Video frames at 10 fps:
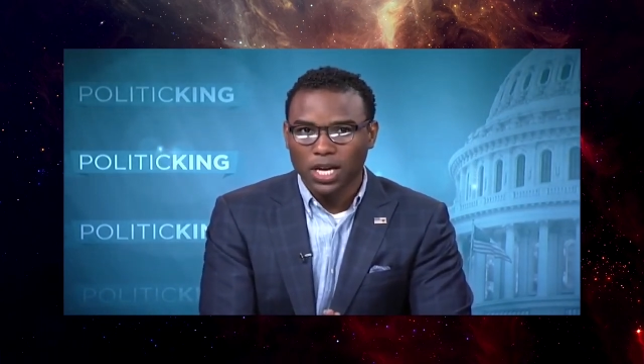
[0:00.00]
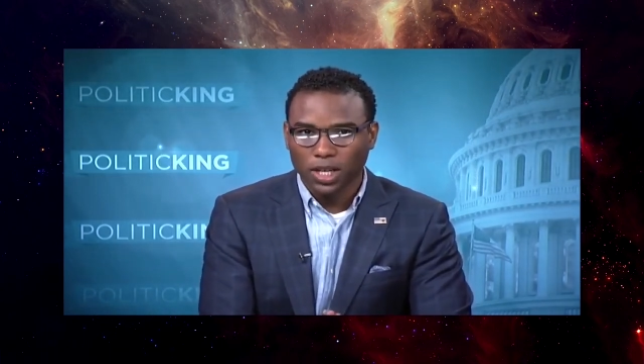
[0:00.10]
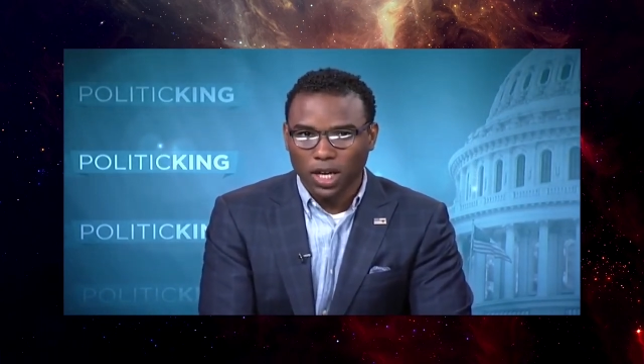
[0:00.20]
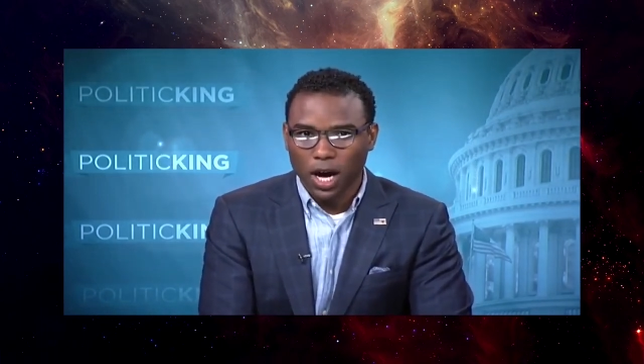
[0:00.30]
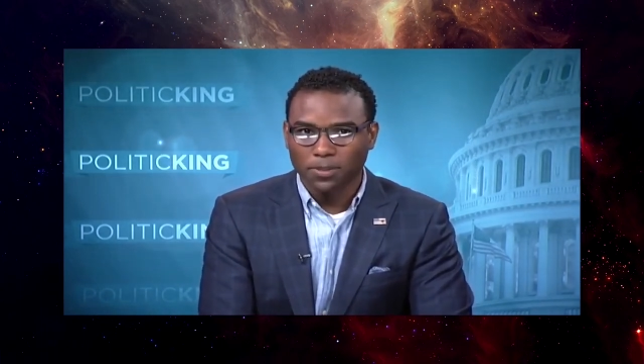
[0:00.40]

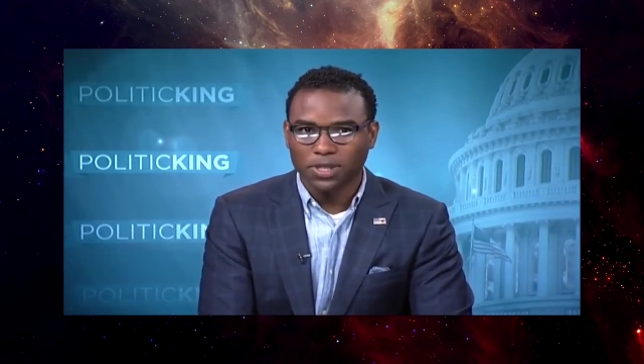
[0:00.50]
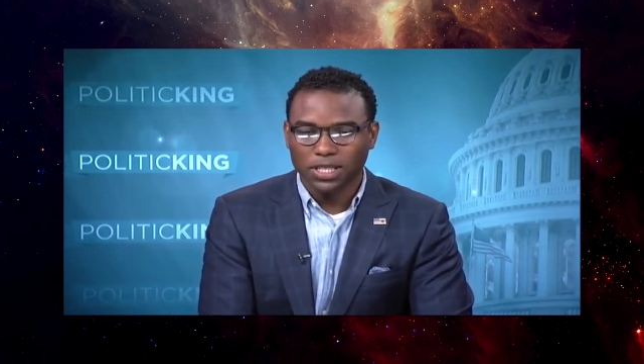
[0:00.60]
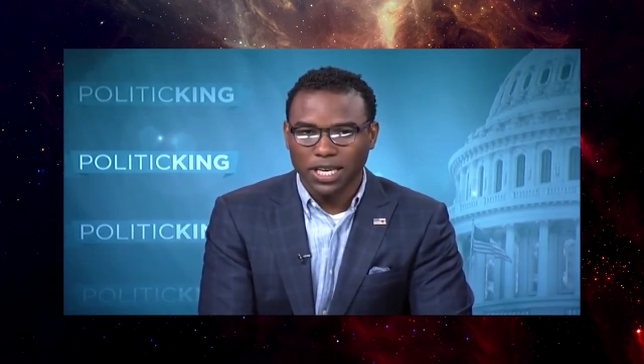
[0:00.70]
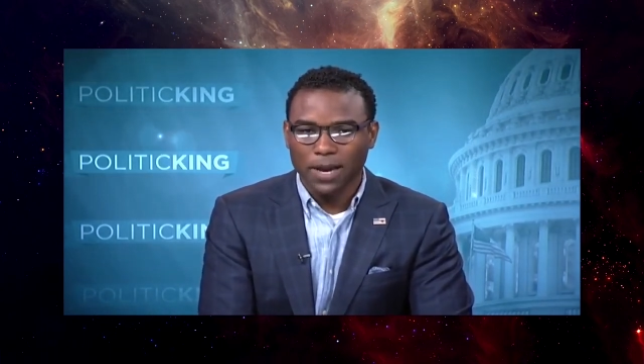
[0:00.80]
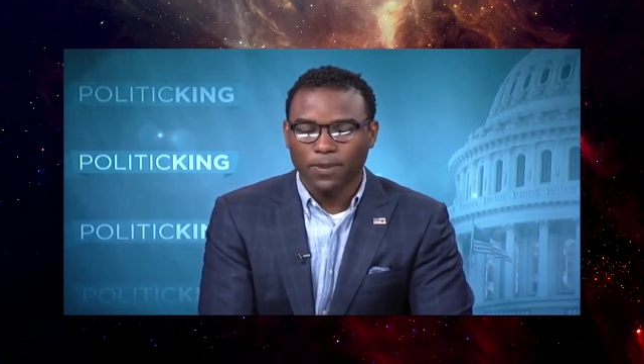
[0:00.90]
to come to the
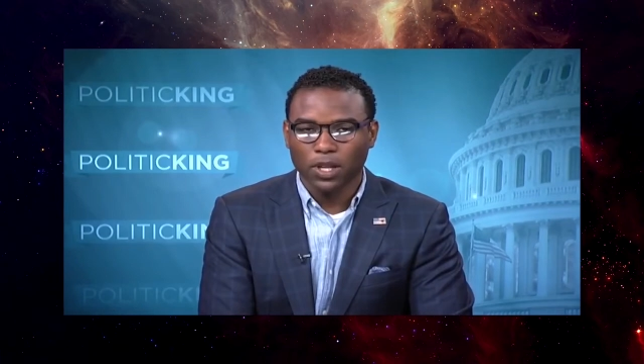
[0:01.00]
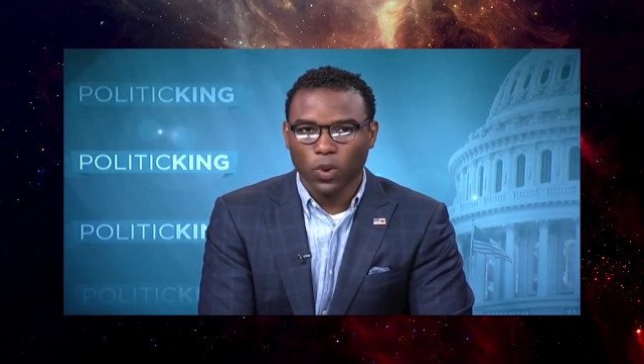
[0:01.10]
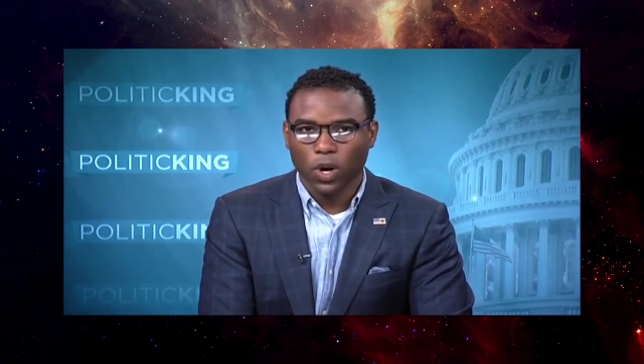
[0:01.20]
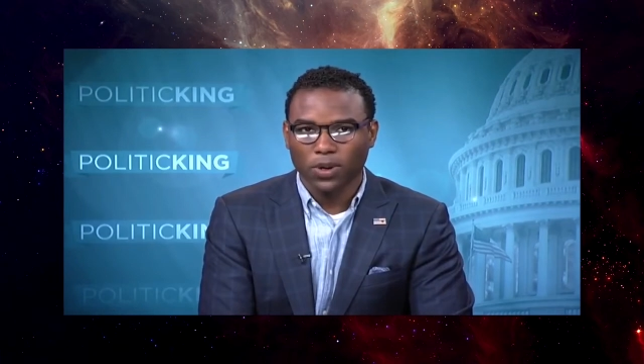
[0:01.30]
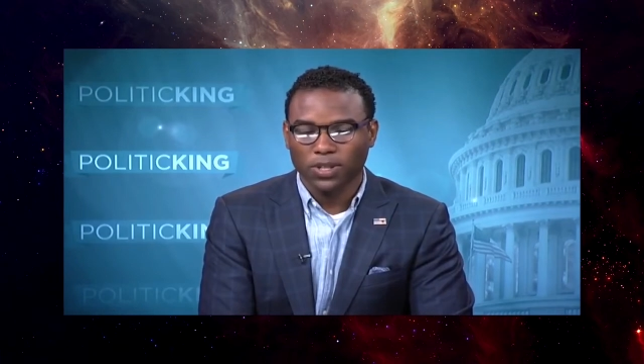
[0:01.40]
table and
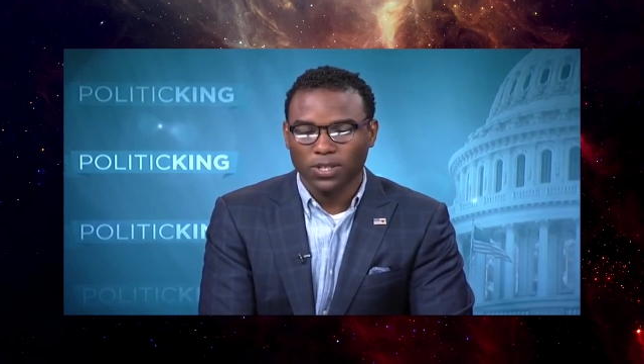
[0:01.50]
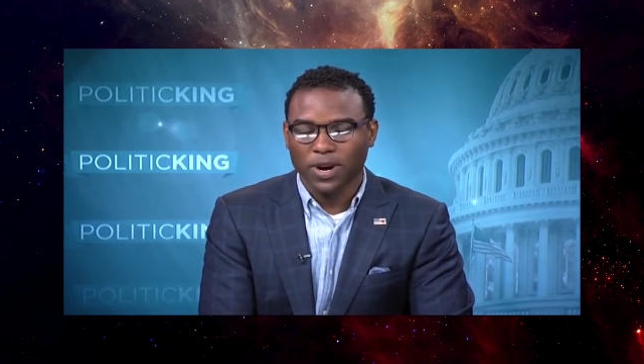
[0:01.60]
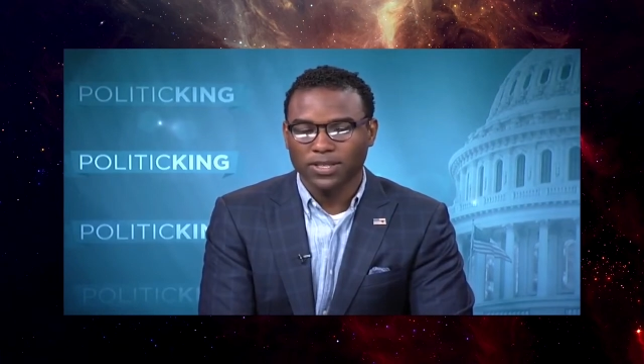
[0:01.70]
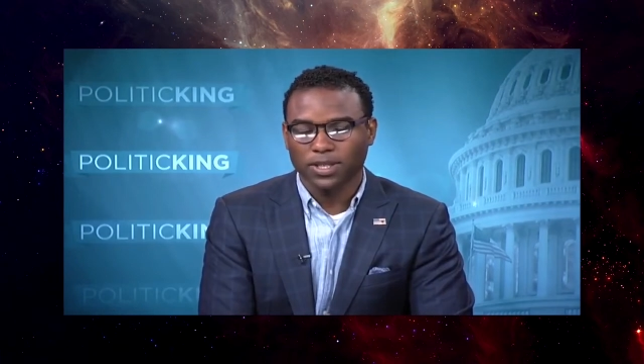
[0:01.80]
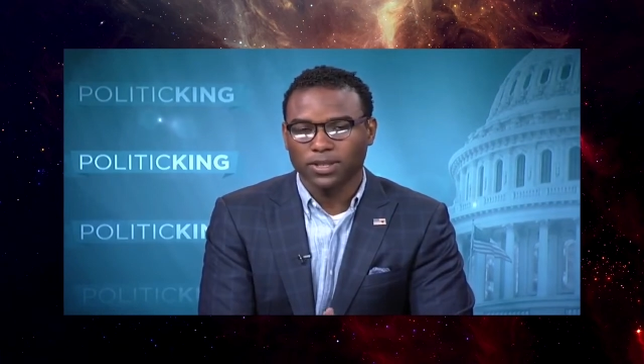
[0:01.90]
work with this
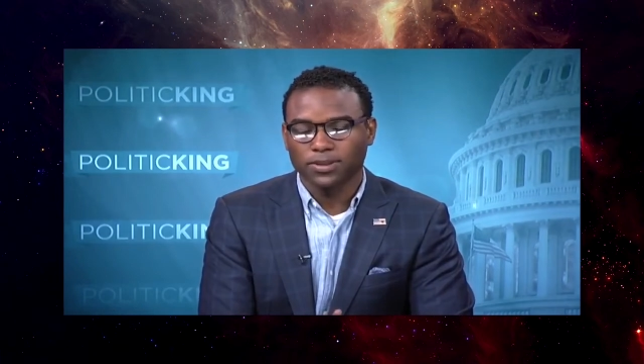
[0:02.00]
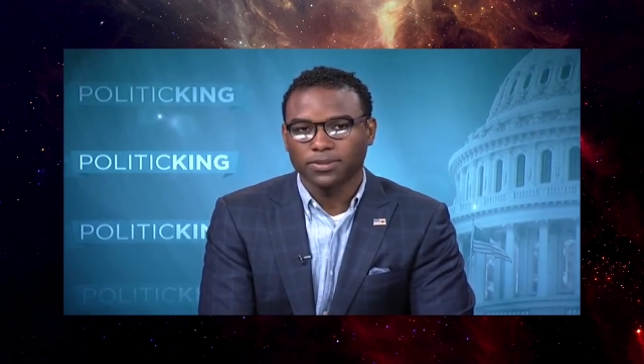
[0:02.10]
president.